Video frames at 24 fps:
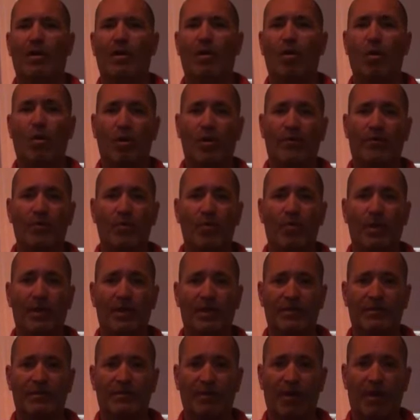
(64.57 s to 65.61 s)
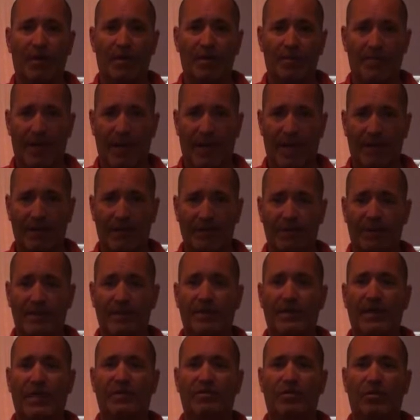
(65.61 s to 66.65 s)
Or if you want to start a band,
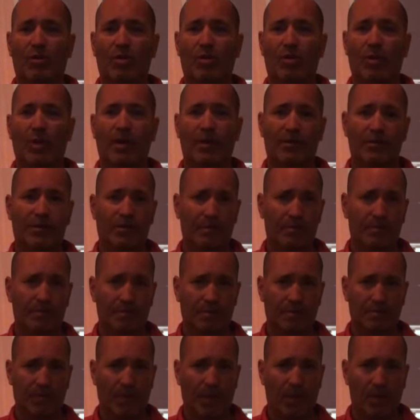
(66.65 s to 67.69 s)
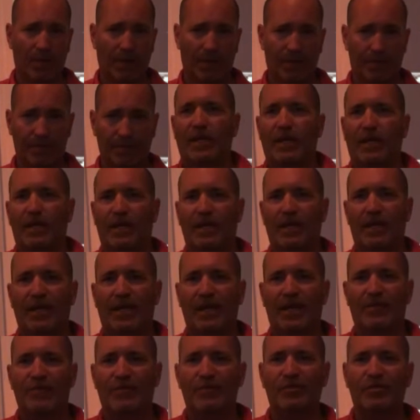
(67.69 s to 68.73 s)
that's a whole other ballgame.
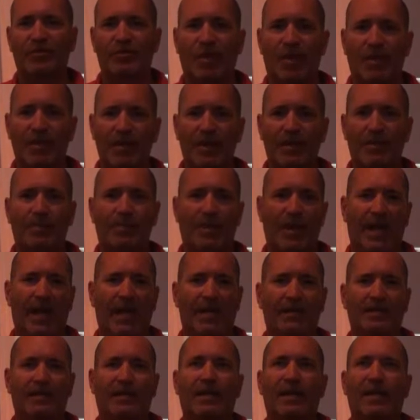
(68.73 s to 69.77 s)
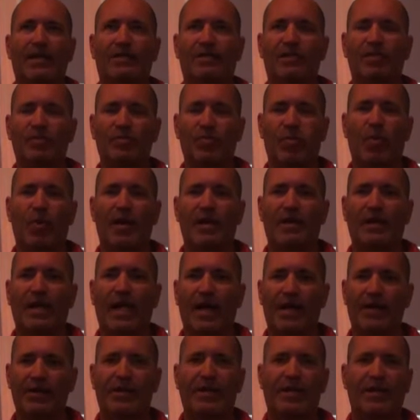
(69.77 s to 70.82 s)
If you're starting a band, at this point
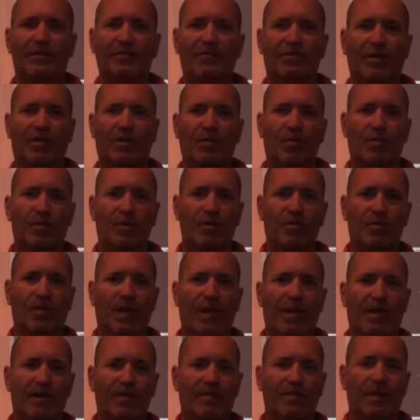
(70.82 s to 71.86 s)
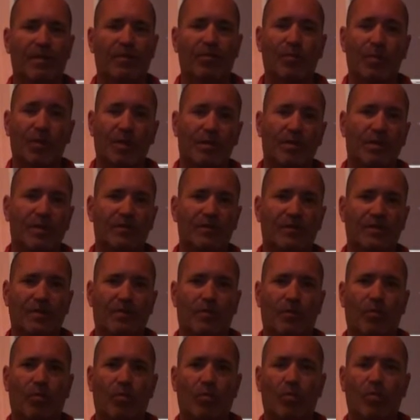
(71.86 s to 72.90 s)
now you got to start looking around and be realistic
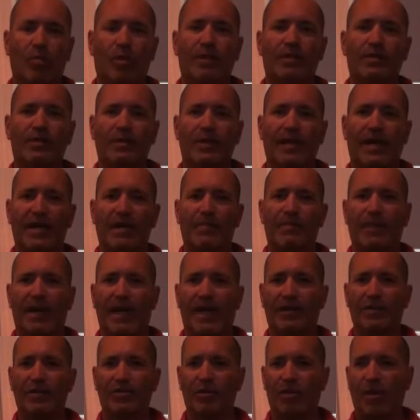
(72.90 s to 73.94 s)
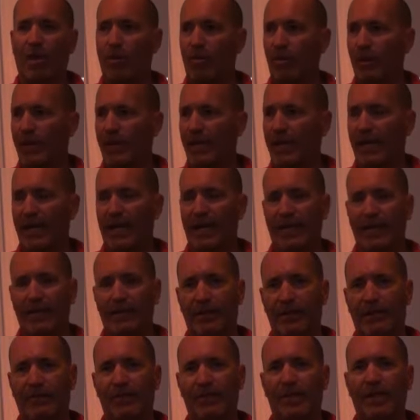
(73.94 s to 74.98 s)
about what kind of band you're already
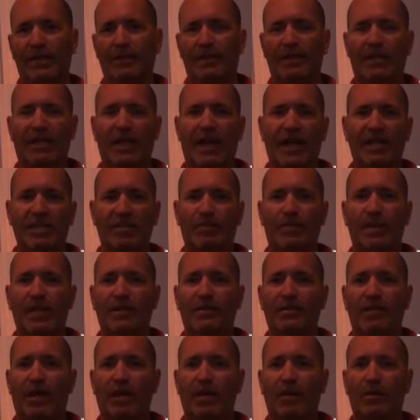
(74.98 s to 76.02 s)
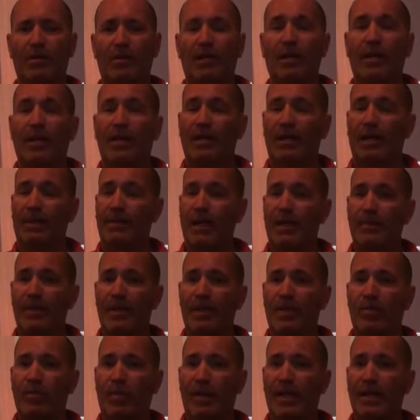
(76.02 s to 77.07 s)
in. If you got the guys picked out, they might
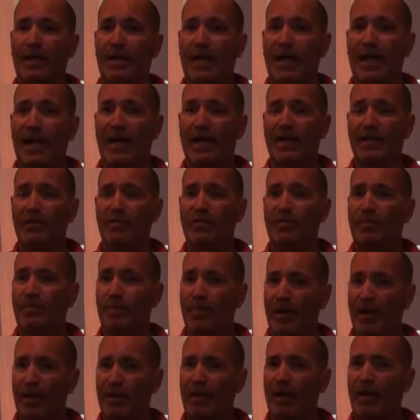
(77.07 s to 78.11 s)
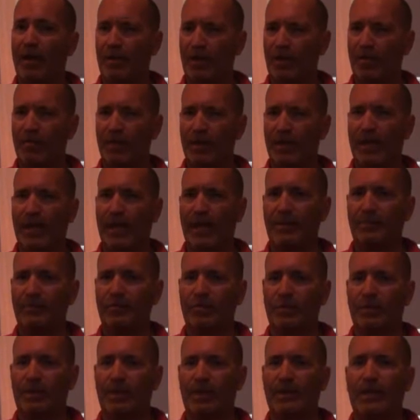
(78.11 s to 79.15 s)
be great guys, but are they really up
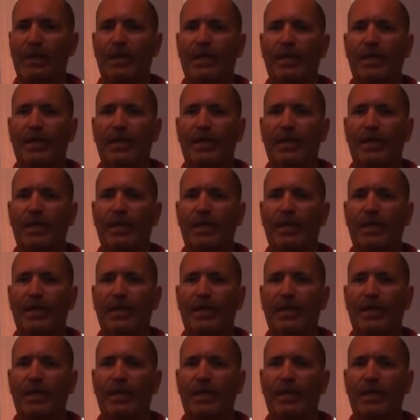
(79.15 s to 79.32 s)
to it?